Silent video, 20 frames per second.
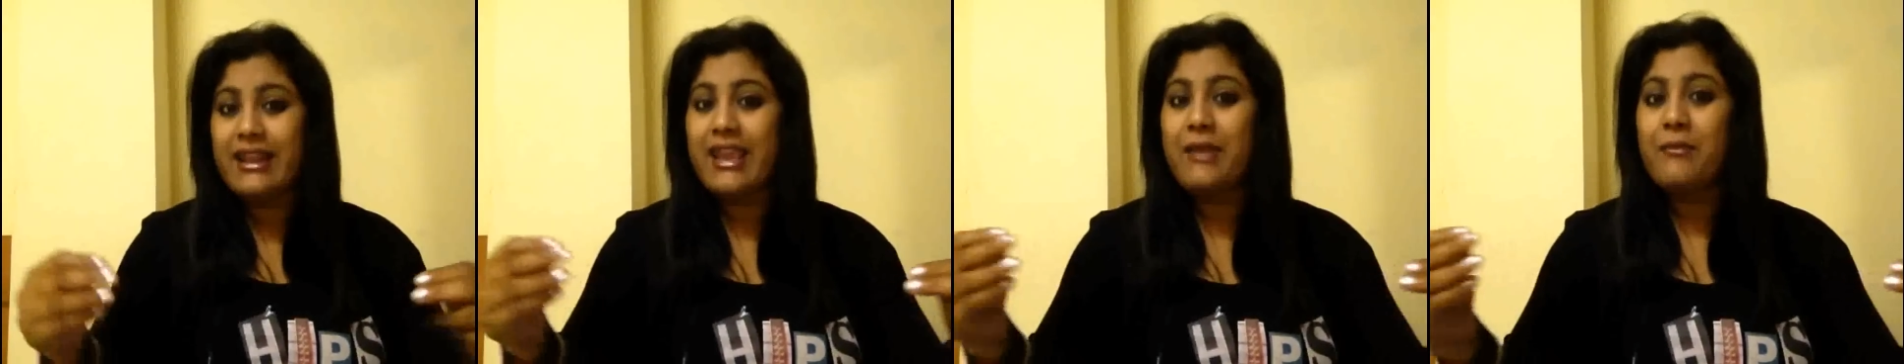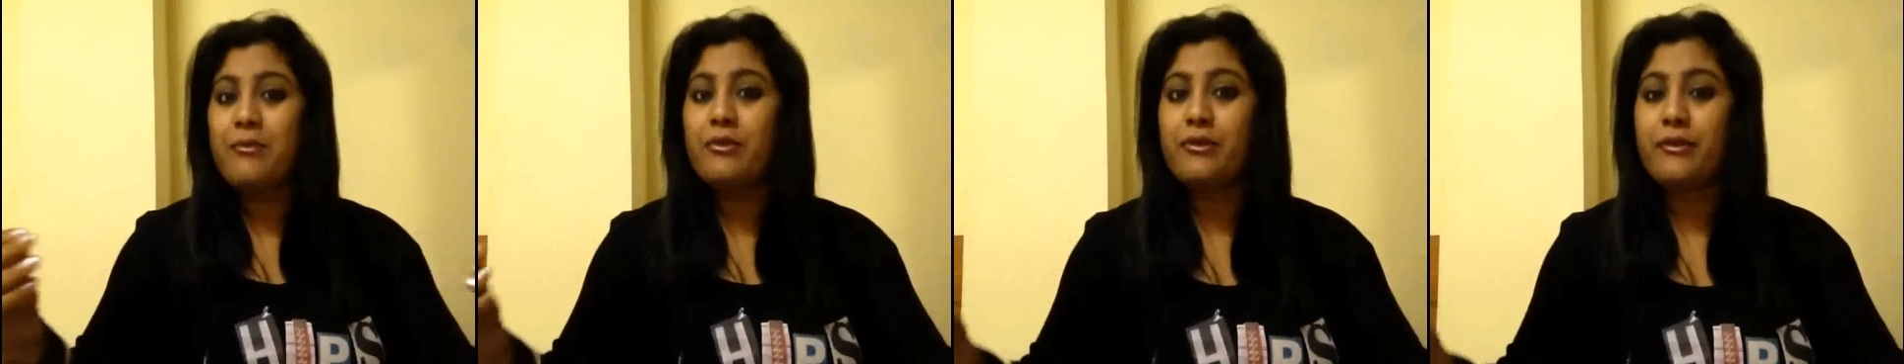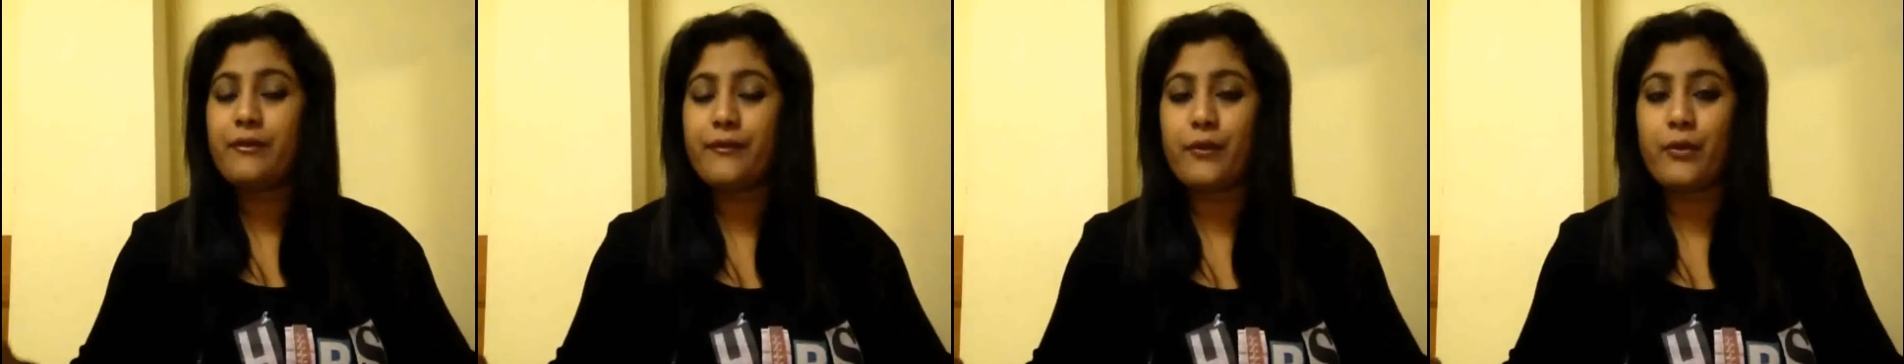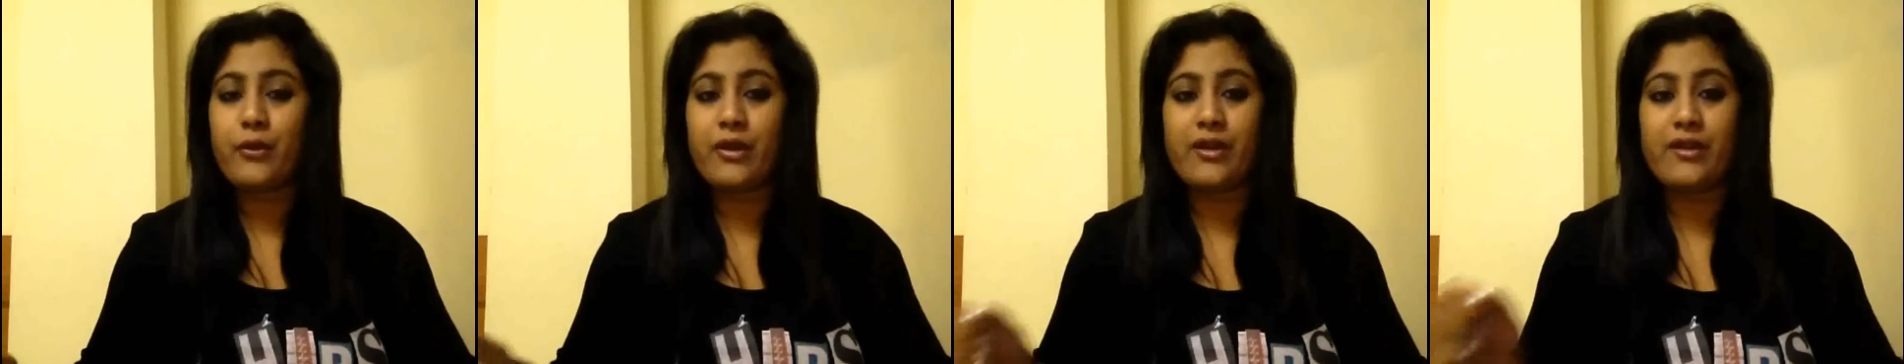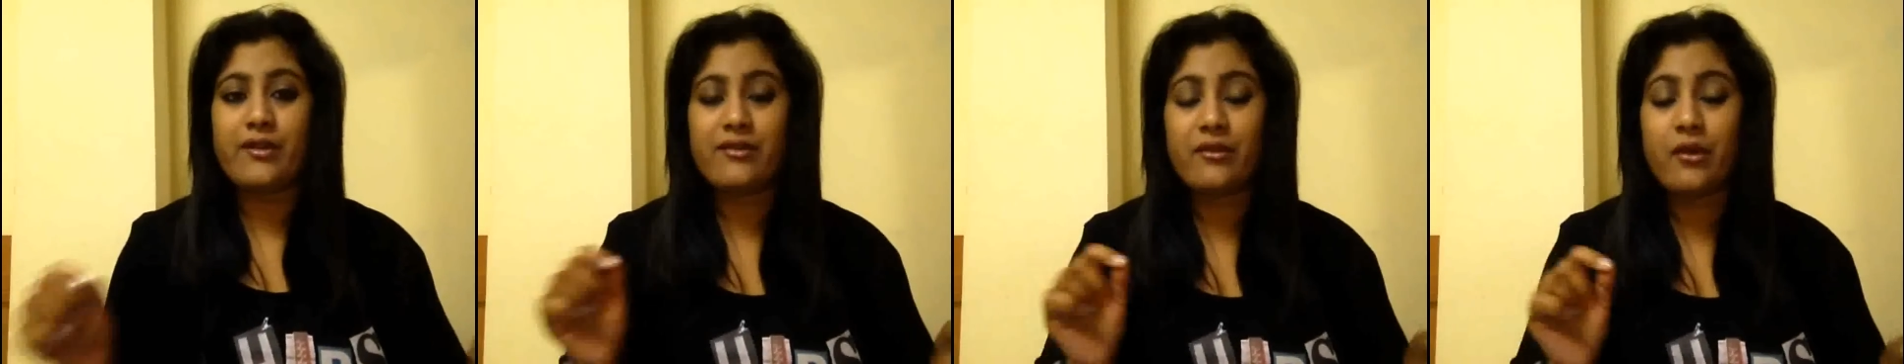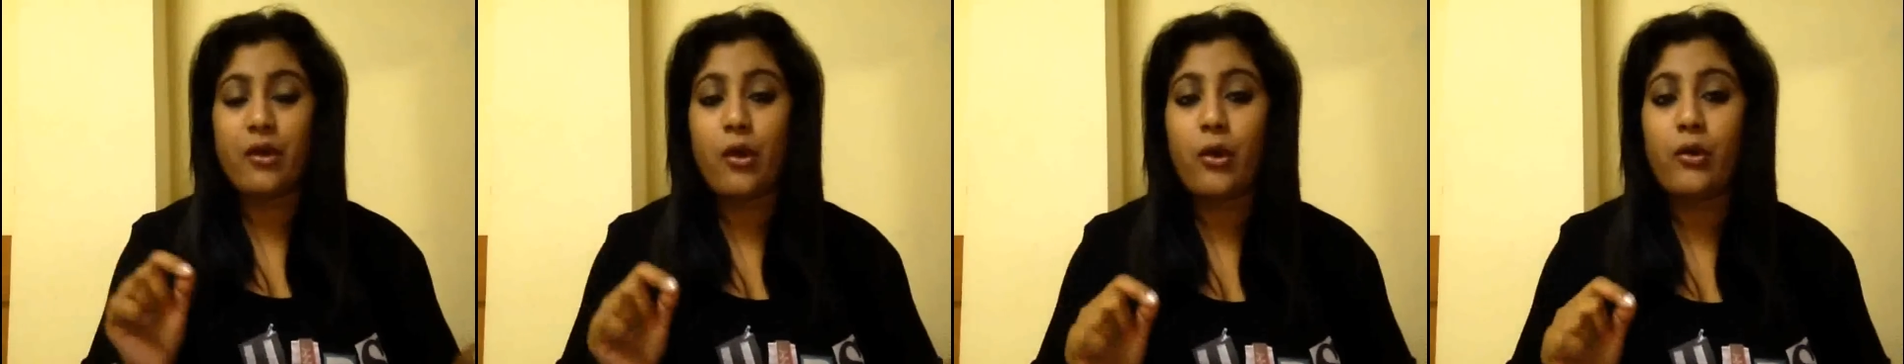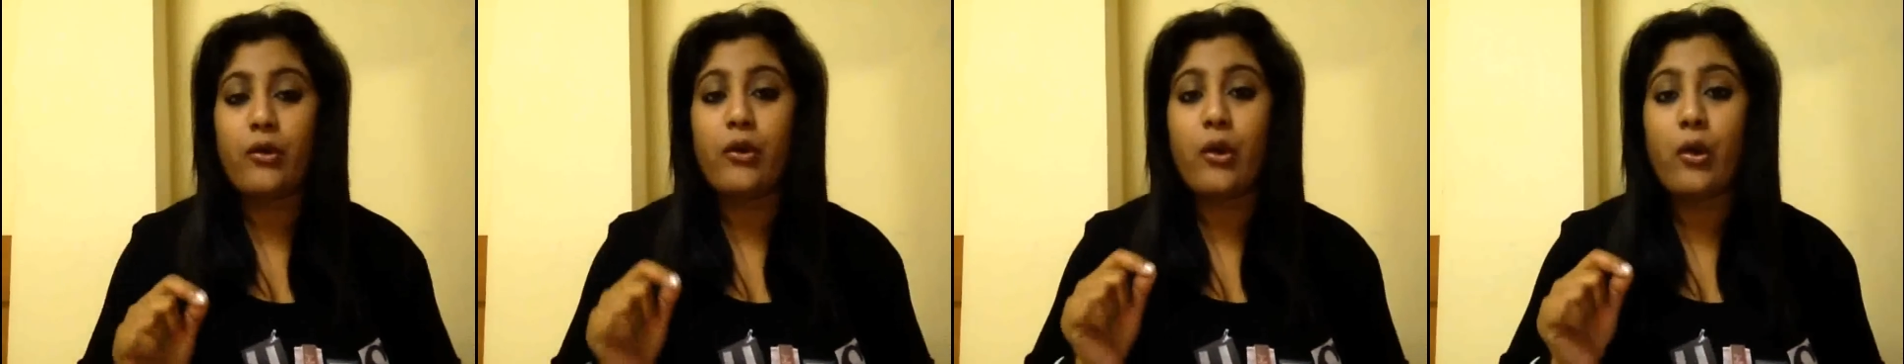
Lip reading: able to focus on